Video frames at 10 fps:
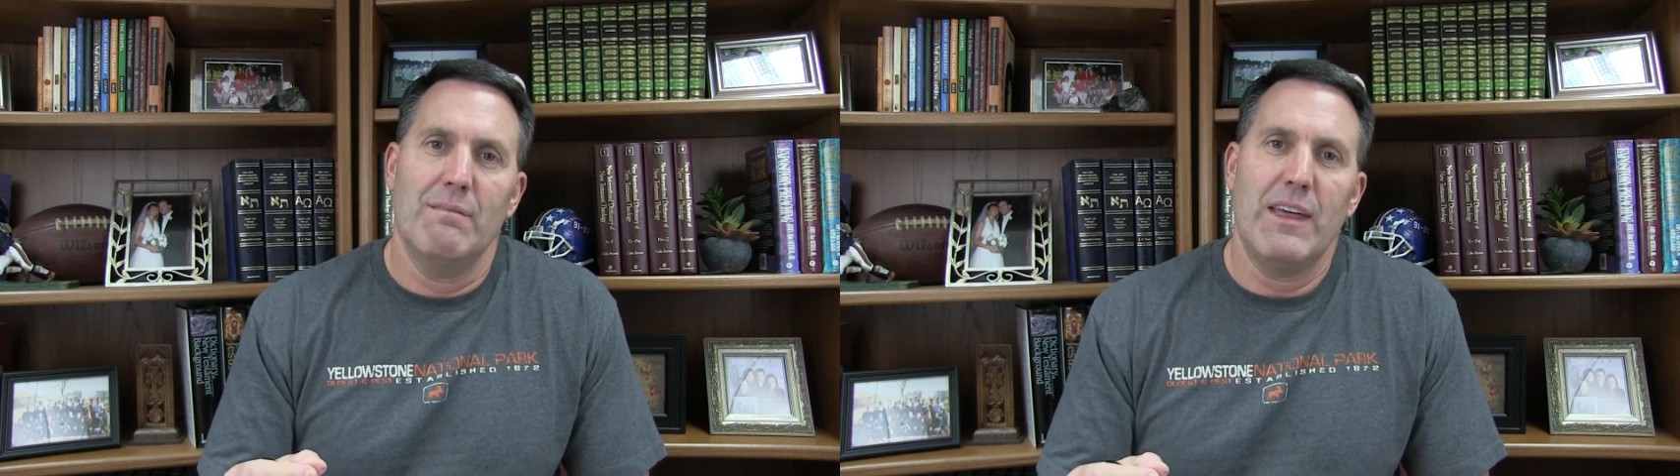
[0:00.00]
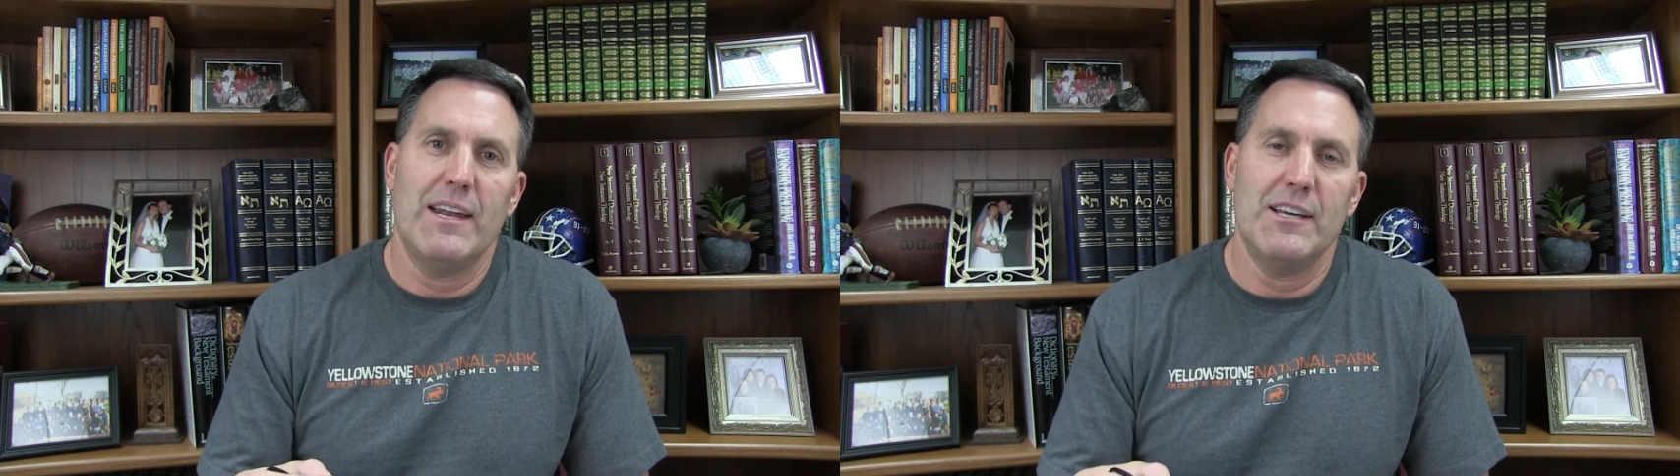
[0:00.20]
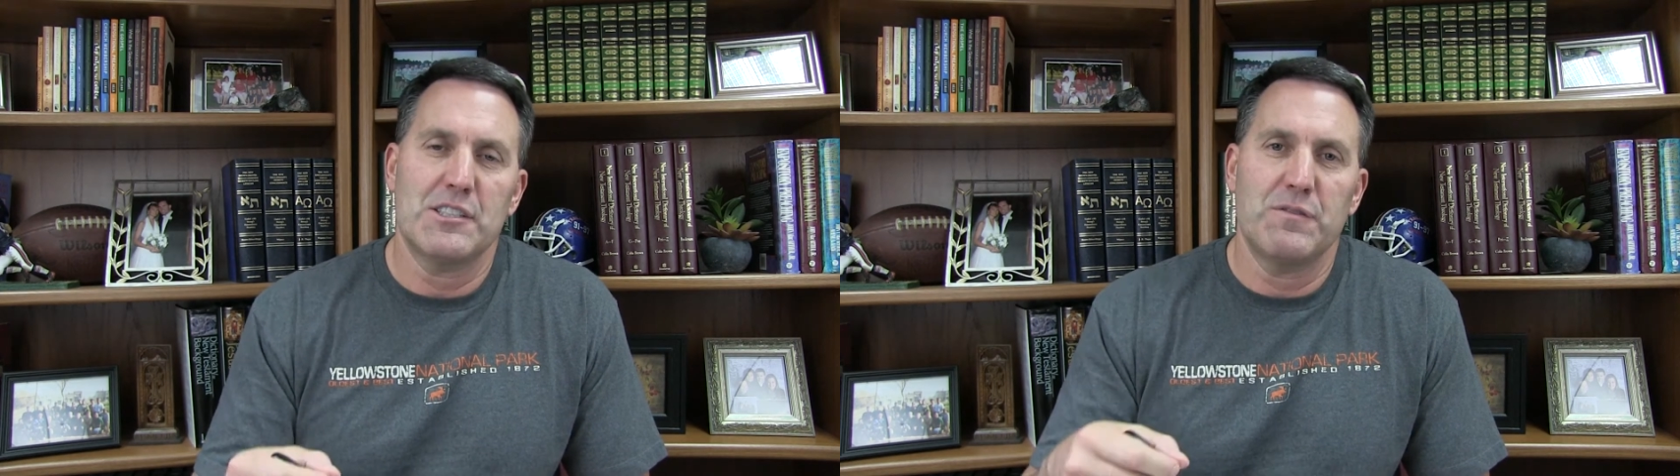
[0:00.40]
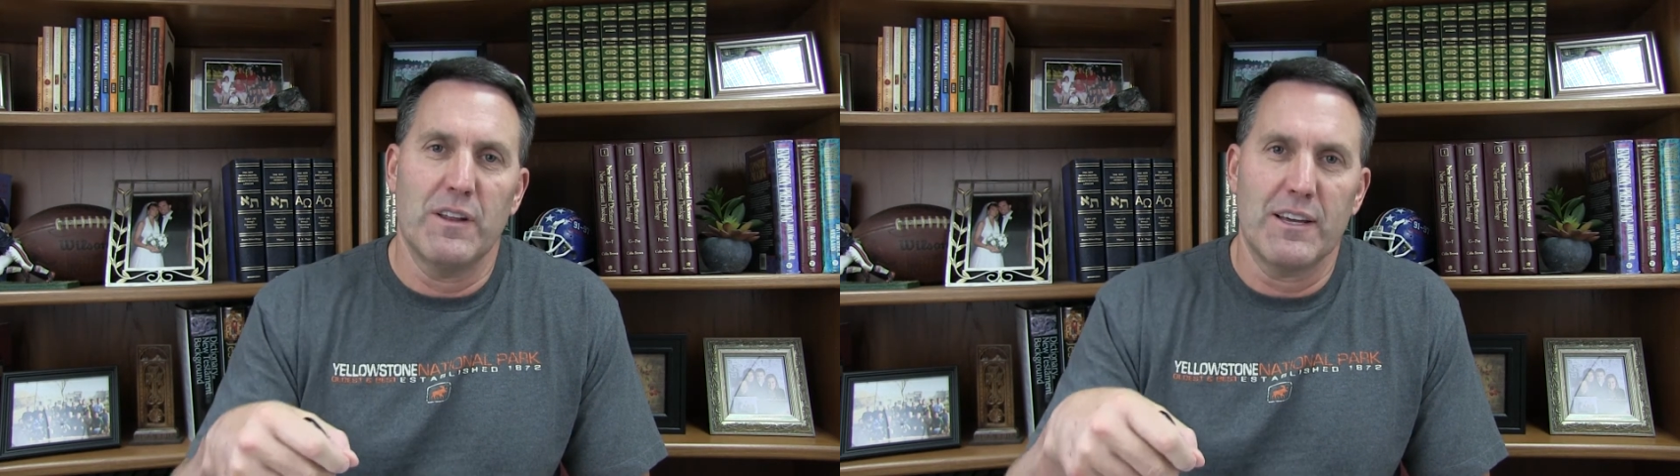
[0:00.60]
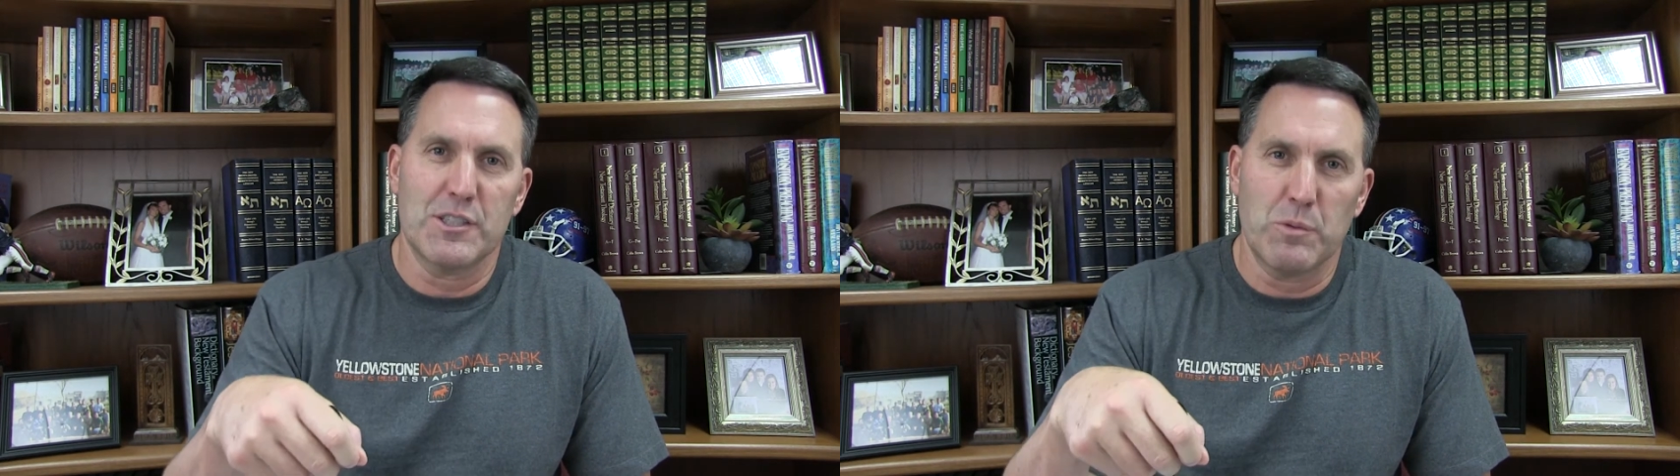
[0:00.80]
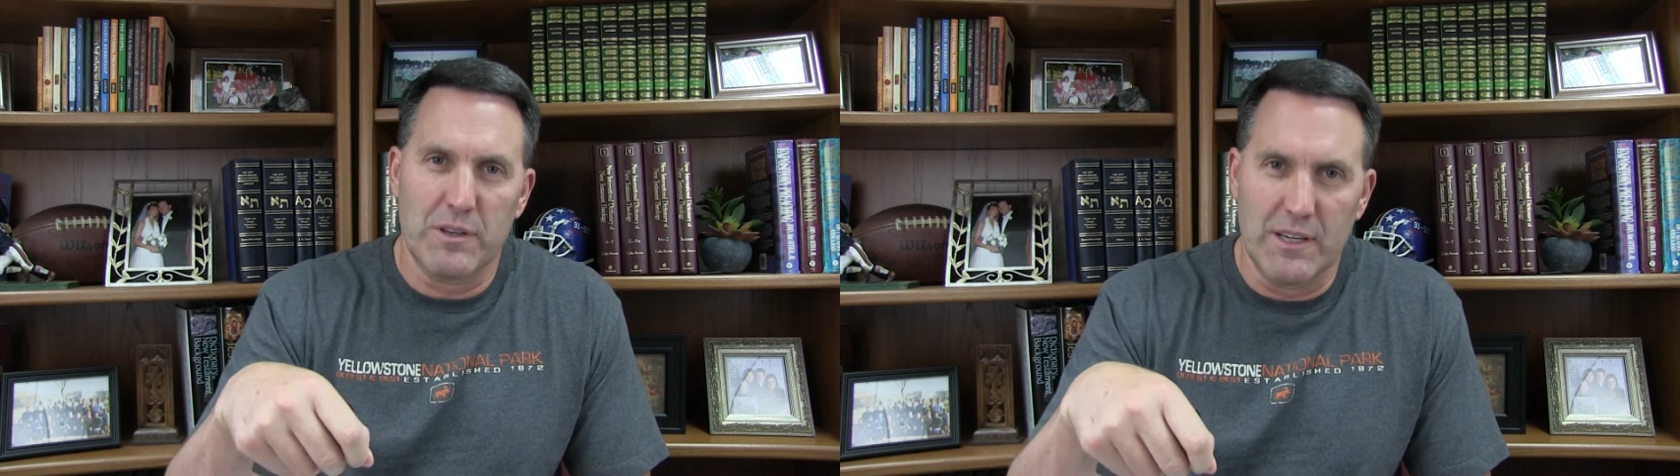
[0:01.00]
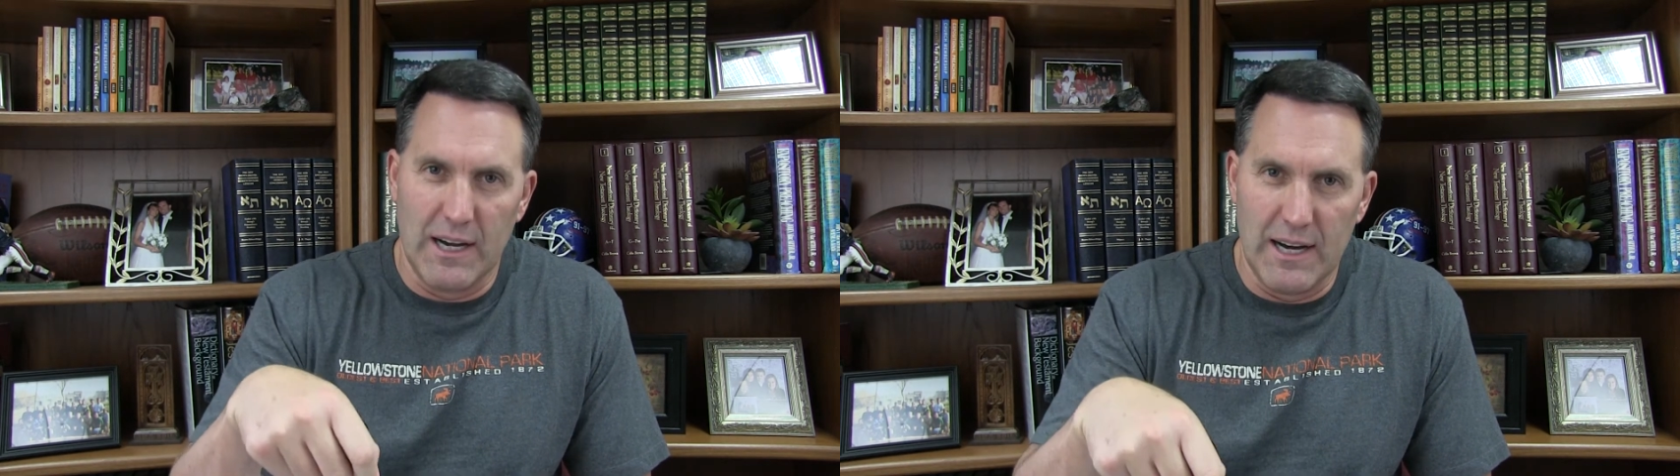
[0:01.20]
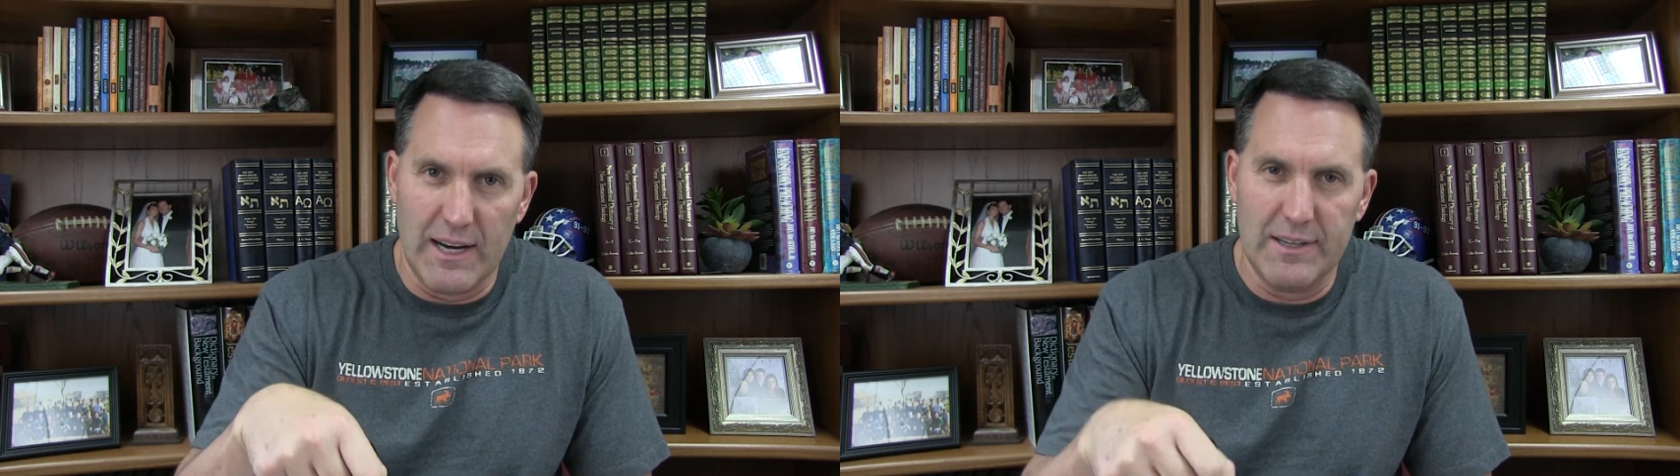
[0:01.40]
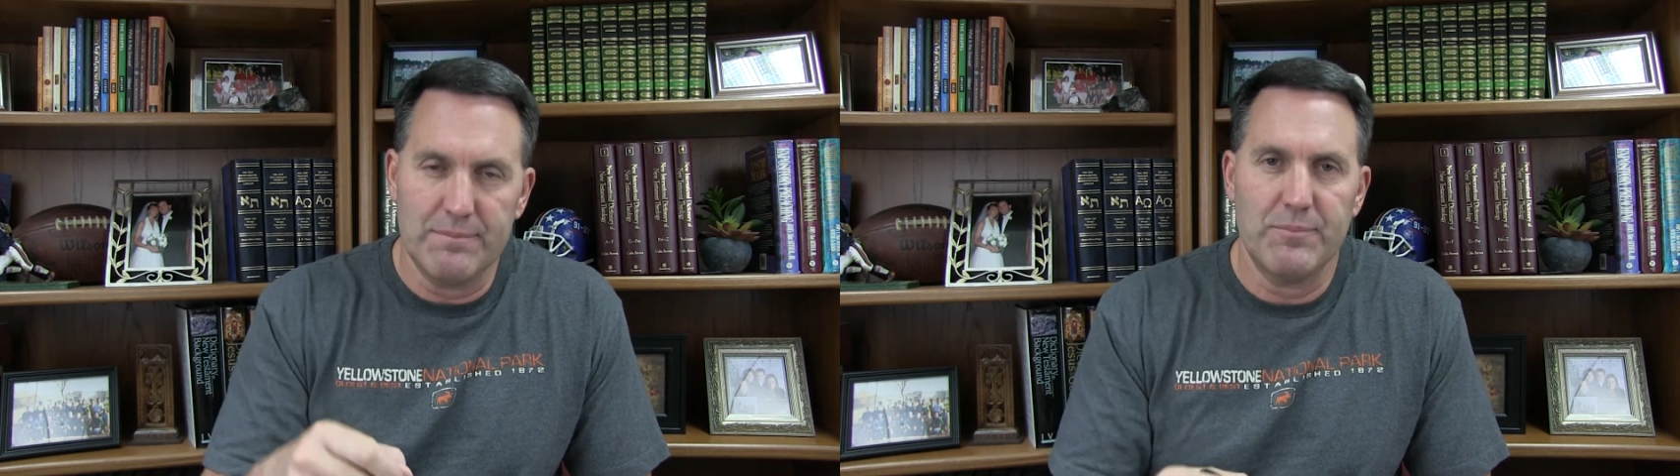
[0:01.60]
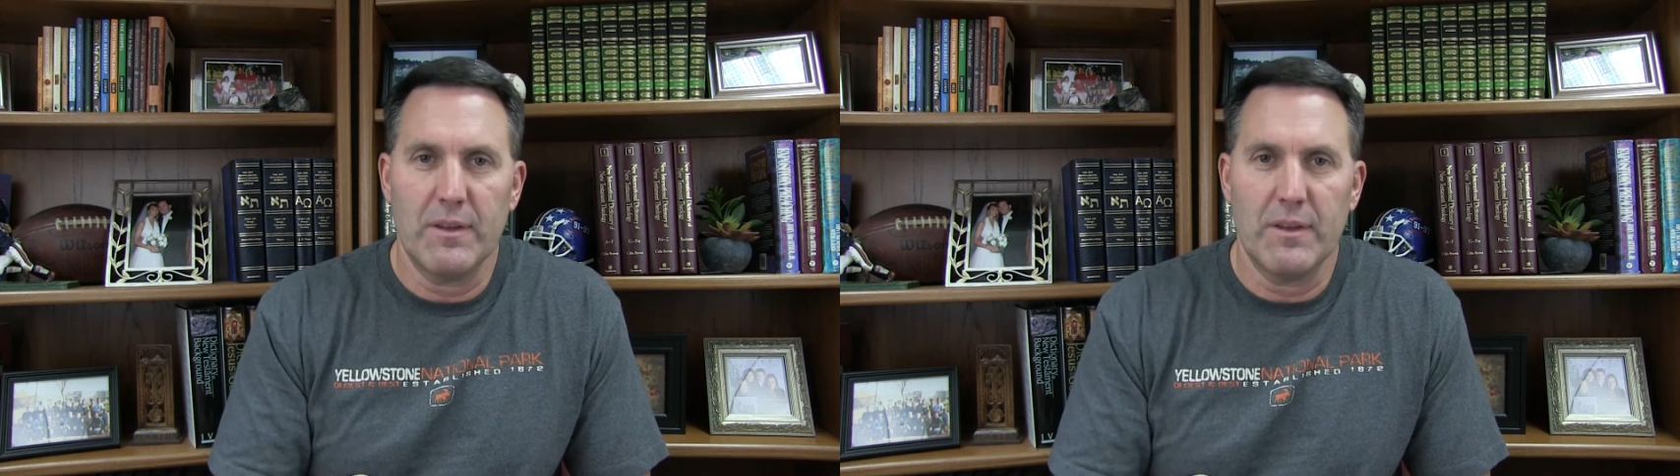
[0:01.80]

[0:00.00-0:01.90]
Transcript: and he is filling us with God